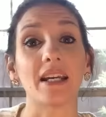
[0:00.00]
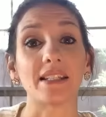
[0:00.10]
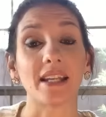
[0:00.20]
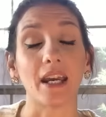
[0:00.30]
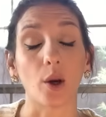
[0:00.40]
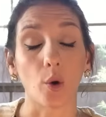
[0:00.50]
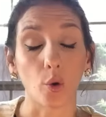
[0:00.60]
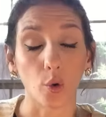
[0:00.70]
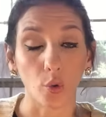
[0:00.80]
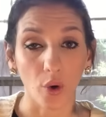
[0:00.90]
It's
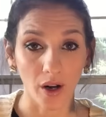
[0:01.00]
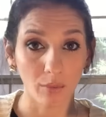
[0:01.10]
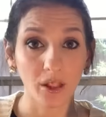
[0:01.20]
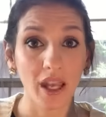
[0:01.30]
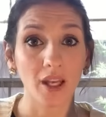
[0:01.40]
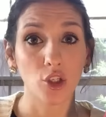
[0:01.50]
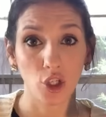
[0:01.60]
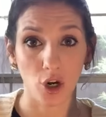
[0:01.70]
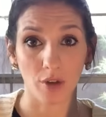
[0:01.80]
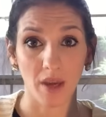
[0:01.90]
incredible. Incredibly
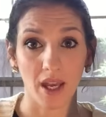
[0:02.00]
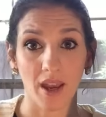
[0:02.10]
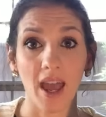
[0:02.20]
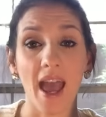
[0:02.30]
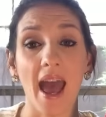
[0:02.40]
charming,